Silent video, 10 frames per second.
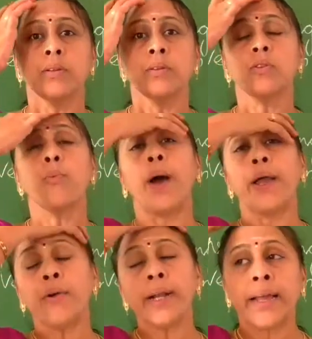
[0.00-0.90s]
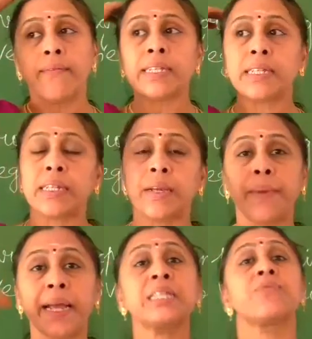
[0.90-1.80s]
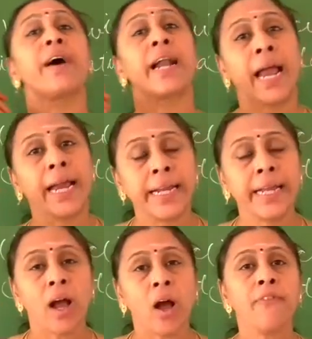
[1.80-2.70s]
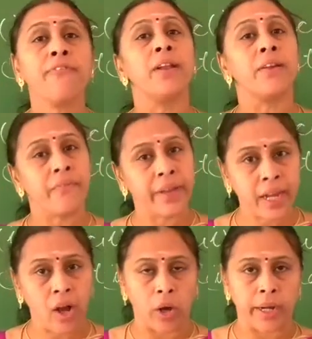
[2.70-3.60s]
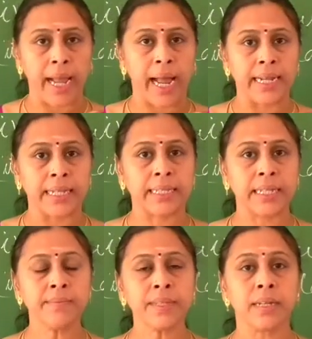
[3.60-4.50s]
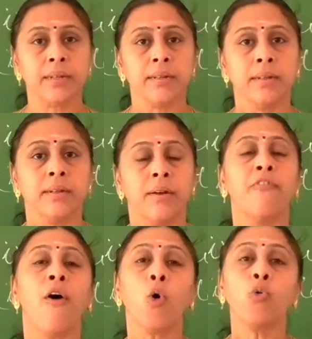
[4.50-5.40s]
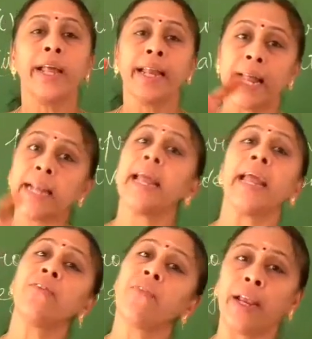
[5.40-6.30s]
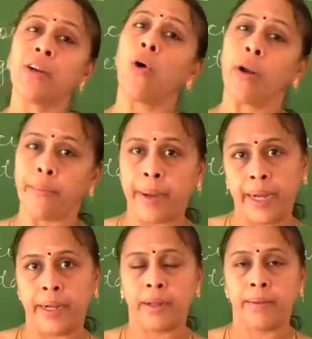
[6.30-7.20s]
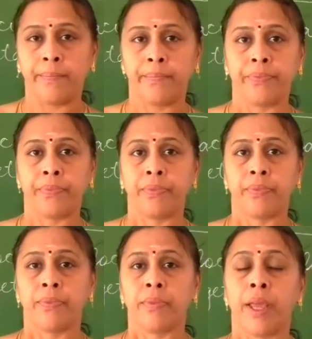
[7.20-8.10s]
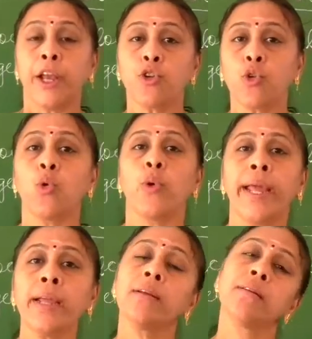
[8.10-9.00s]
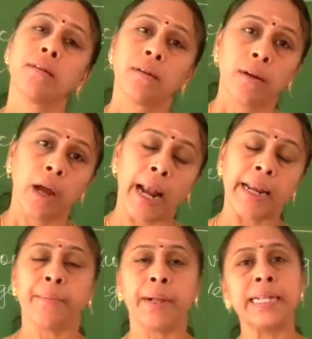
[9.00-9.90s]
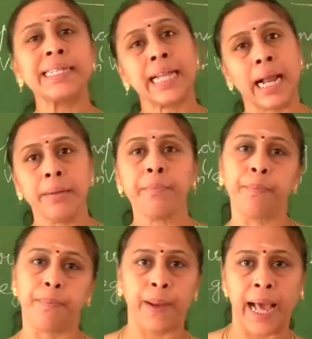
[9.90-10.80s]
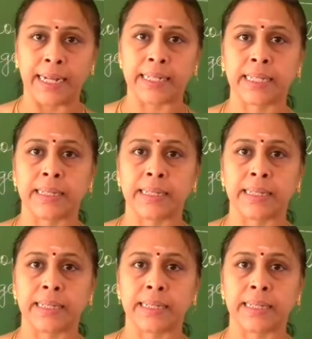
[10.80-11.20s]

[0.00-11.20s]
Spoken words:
So biodiversity means variety of living organisms found in an environment, including animals and plants.